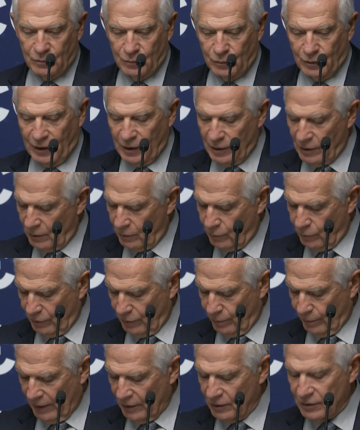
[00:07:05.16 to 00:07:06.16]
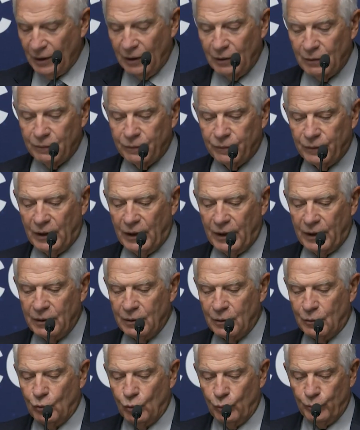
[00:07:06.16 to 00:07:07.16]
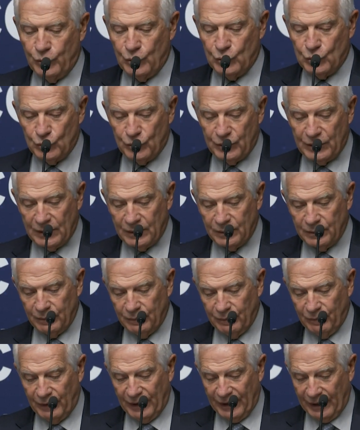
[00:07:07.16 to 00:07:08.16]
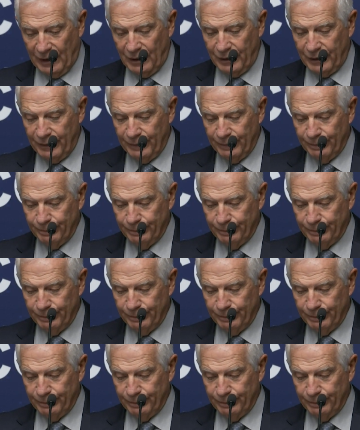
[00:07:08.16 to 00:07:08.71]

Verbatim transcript: together with myself and Commissioner Várhelyi.